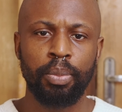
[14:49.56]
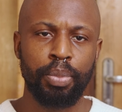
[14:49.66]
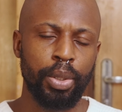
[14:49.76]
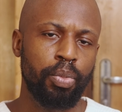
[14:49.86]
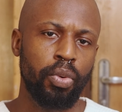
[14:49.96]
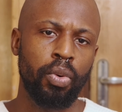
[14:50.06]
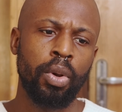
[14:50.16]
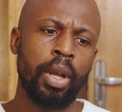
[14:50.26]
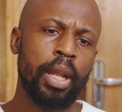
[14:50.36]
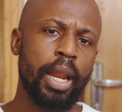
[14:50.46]
people,
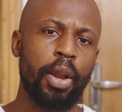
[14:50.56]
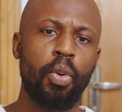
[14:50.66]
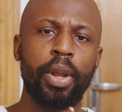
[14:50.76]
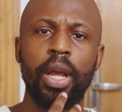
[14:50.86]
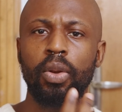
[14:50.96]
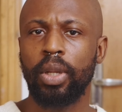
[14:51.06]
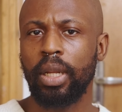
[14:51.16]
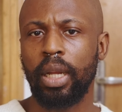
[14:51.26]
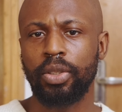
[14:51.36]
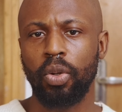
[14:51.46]
like when you're
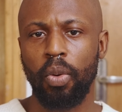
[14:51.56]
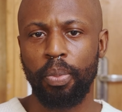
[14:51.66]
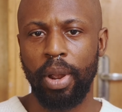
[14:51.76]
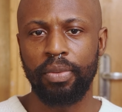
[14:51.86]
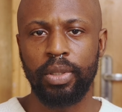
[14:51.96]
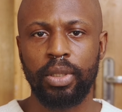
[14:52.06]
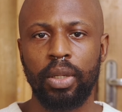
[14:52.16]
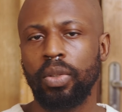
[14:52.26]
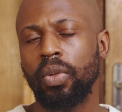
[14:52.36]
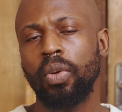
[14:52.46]
looking at your own private
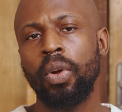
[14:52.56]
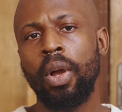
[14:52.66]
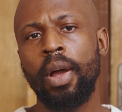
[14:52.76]
sector,